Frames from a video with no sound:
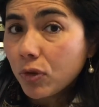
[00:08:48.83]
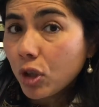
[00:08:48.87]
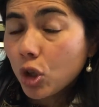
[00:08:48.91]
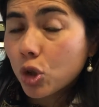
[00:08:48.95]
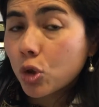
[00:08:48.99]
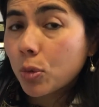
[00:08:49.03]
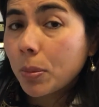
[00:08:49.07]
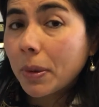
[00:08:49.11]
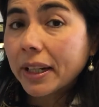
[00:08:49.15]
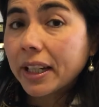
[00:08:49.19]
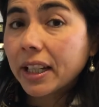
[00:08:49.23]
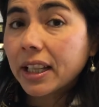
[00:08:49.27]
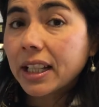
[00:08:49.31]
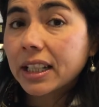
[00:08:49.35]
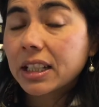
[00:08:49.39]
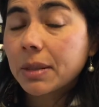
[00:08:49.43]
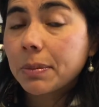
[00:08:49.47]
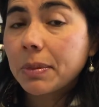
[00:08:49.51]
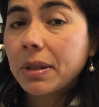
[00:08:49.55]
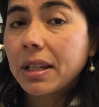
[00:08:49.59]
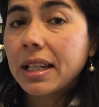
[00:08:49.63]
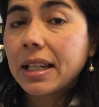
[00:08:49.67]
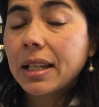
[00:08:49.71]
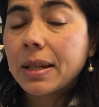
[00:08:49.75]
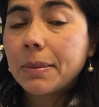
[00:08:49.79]

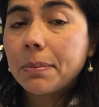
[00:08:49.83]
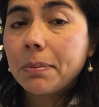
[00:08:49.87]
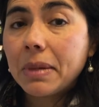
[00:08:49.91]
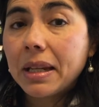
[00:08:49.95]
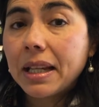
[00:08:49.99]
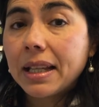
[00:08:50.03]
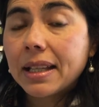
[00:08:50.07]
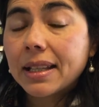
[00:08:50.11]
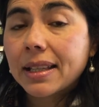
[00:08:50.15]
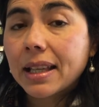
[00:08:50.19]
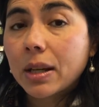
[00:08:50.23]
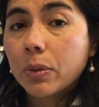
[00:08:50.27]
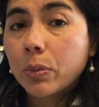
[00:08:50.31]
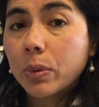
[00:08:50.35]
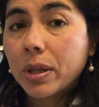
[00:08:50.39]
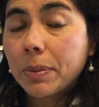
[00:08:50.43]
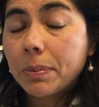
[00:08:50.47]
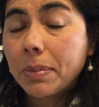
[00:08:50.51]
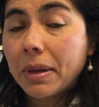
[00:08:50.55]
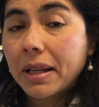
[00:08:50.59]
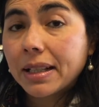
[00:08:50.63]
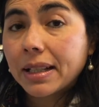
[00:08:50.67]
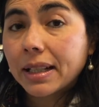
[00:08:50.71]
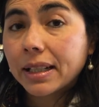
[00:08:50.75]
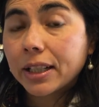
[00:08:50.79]
Trabeculectomy means that we
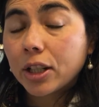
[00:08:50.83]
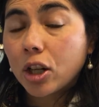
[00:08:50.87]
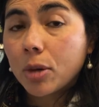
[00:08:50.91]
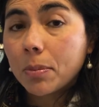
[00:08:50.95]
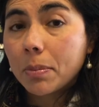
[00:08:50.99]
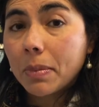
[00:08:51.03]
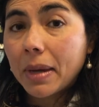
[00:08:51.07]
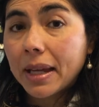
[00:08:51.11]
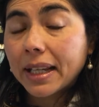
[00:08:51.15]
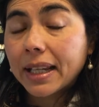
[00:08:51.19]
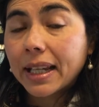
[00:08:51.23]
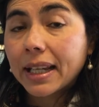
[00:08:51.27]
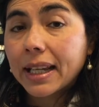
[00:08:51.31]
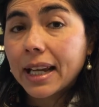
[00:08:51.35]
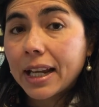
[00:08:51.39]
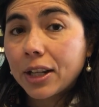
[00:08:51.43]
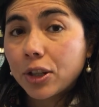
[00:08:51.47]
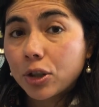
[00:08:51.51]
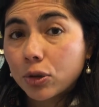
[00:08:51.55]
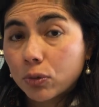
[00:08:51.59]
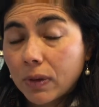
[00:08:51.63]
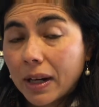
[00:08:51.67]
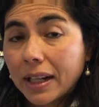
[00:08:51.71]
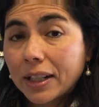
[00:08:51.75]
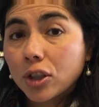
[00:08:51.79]
basically are making a
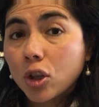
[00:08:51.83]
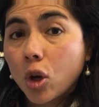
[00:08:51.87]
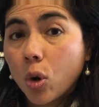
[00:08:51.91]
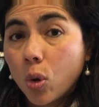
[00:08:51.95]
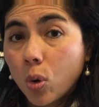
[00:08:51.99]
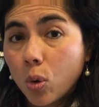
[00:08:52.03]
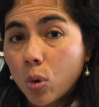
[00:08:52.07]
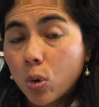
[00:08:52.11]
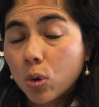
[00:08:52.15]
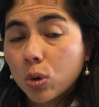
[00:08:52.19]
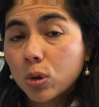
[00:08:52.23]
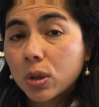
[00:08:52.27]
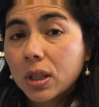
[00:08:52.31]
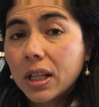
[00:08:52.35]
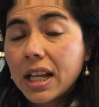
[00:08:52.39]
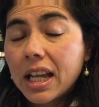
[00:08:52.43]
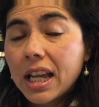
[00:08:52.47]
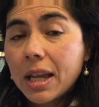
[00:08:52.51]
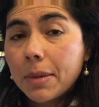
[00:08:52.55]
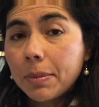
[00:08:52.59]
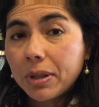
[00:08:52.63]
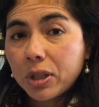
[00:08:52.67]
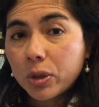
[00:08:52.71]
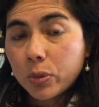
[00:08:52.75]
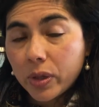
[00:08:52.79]
direct hole
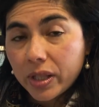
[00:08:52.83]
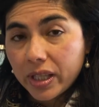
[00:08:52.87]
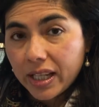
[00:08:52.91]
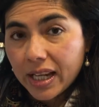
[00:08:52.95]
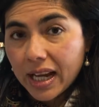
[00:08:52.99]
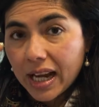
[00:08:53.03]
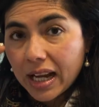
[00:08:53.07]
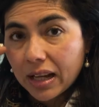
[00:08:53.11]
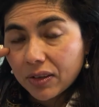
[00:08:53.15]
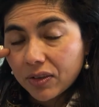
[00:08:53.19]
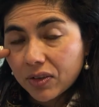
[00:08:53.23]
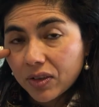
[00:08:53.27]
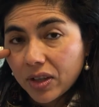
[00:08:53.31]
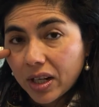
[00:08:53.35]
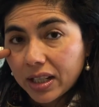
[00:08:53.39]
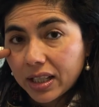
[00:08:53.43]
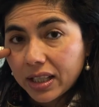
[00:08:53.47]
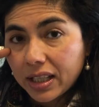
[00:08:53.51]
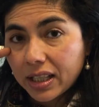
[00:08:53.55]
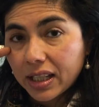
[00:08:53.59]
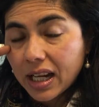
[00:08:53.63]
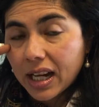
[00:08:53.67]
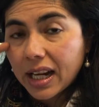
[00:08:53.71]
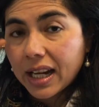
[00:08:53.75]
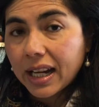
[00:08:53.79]
between the outside of
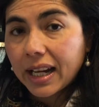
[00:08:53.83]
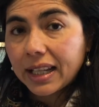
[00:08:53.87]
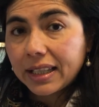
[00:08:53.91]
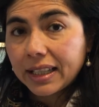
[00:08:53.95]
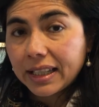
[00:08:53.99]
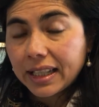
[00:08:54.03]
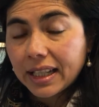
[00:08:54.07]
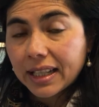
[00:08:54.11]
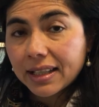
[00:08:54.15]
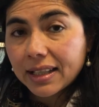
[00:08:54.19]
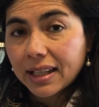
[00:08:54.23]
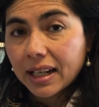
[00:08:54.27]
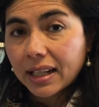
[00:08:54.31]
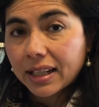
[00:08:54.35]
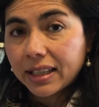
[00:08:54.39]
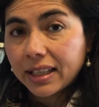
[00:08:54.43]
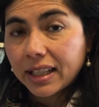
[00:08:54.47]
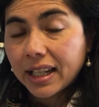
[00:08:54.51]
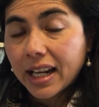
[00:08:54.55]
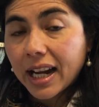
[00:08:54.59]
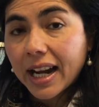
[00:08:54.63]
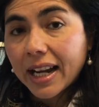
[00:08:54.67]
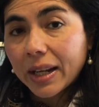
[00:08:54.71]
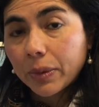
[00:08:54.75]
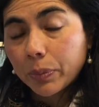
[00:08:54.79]
the eye and the inside of
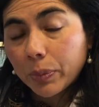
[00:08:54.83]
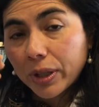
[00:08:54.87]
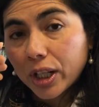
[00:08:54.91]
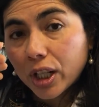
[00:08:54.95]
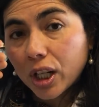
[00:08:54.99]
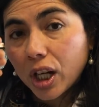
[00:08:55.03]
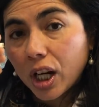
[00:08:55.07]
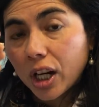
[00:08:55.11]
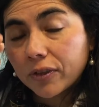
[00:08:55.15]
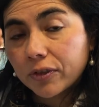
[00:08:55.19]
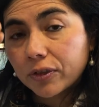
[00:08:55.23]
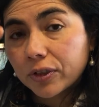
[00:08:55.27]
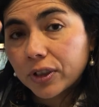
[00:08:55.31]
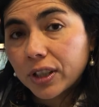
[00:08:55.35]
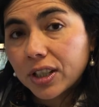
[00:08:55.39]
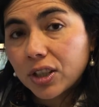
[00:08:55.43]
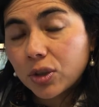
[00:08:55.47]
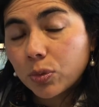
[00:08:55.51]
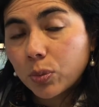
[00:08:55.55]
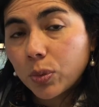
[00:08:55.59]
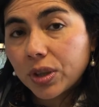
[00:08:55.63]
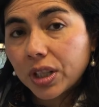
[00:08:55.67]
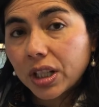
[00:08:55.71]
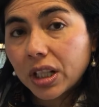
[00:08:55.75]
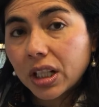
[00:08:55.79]
the eye, and we cover it
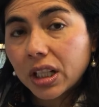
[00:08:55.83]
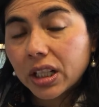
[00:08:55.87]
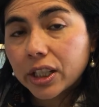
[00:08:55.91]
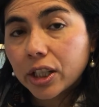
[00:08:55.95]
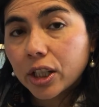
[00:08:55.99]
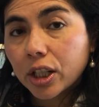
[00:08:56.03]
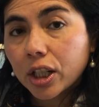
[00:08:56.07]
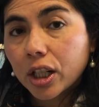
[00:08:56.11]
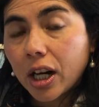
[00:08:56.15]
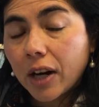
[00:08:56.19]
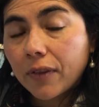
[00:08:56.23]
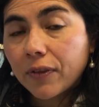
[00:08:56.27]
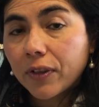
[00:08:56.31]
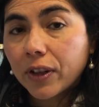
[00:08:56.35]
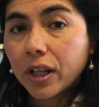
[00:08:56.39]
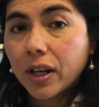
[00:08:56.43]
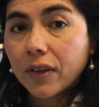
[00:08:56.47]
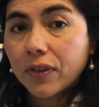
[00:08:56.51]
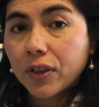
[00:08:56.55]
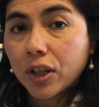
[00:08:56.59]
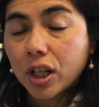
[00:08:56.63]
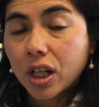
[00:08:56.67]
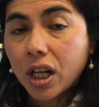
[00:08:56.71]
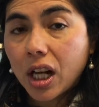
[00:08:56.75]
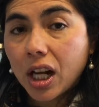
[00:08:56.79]
with a clear covering
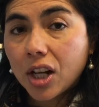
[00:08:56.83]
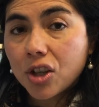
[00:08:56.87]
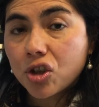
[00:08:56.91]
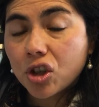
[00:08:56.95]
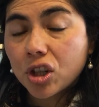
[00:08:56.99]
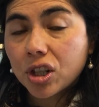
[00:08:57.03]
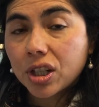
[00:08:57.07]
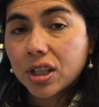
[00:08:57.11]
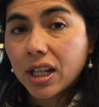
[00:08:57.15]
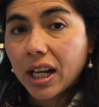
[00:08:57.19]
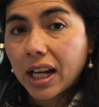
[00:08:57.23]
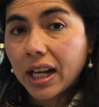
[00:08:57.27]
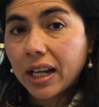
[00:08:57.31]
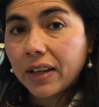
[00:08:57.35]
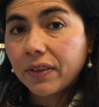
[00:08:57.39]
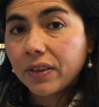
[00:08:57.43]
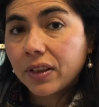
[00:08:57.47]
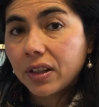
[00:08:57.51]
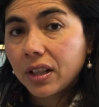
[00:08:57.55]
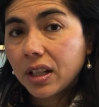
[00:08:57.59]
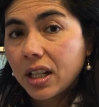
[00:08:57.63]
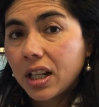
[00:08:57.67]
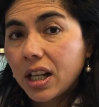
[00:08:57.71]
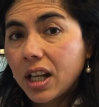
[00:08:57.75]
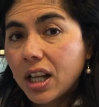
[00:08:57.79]
of the
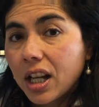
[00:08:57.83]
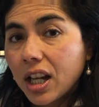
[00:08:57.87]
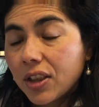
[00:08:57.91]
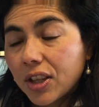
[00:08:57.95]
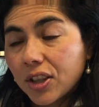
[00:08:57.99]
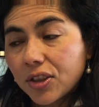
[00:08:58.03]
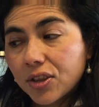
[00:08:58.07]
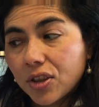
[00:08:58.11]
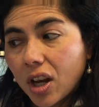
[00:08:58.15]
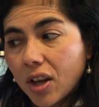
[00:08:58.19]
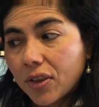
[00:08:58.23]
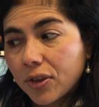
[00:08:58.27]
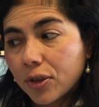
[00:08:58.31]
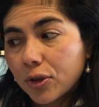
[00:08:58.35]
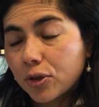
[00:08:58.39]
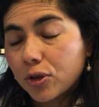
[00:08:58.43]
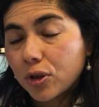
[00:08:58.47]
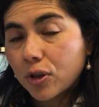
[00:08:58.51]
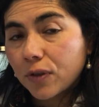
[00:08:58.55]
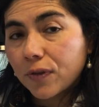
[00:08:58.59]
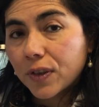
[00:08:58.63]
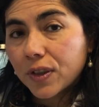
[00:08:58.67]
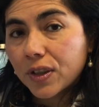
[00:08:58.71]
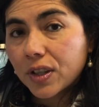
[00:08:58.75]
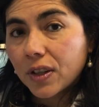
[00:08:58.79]
conjunctiva that's on the
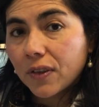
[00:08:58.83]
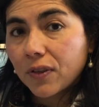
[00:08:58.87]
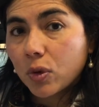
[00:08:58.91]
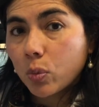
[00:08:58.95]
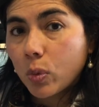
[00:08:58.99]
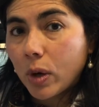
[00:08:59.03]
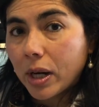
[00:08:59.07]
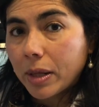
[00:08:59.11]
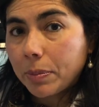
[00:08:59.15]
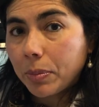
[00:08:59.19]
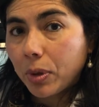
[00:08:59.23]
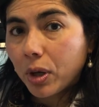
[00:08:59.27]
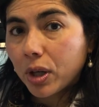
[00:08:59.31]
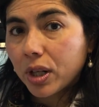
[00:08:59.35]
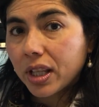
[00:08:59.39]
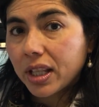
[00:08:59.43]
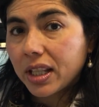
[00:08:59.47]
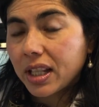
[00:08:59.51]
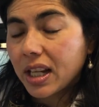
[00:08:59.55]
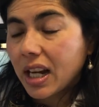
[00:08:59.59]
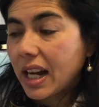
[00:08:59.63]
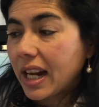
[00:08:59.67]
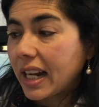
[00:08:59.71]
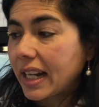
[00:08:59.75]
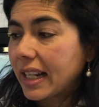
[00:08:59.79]
surface of the white part of
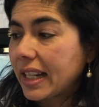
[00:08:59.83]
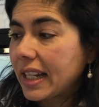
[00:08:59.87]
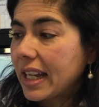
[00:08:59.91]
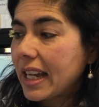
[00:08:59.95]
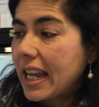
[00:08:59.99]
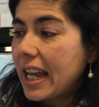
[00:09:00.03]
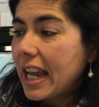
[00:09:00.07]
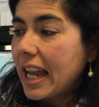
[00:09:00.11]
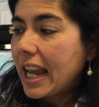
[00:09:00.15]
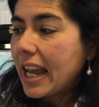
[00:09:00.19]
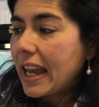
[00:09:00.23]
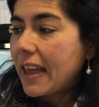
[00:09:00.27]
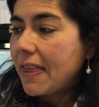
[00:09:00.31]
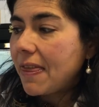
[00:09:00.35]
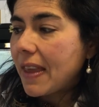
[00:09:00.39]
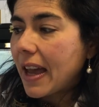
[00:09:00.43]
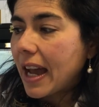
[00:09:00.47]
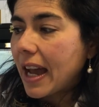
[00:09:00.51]
the eye, and